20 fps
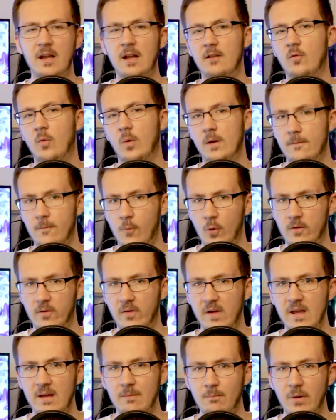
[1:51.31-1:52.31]
and
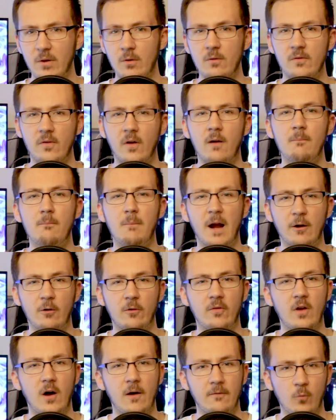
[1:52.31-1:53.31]
2014 builds of
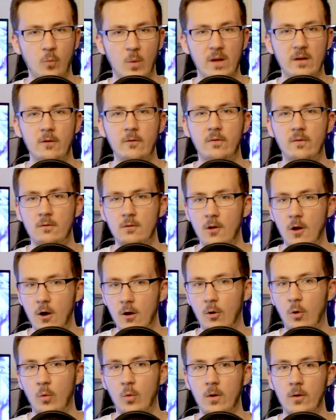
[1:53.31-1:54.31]
Microsoft Windows
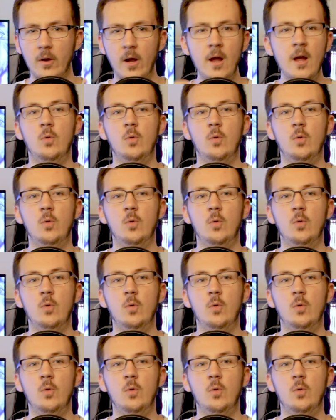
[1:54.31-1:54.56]
Longhorn,